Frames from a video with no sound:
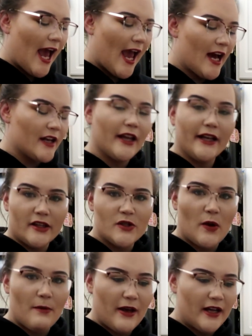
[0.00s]
and like the
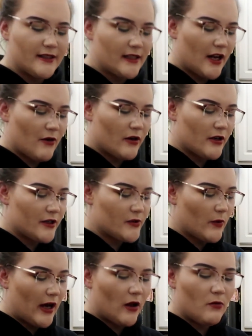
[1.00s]
sweatpants that I ordered
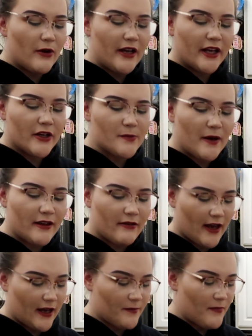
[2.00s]
as well. But here's my
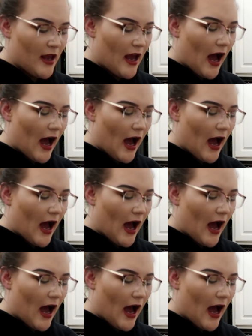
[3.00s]
thing.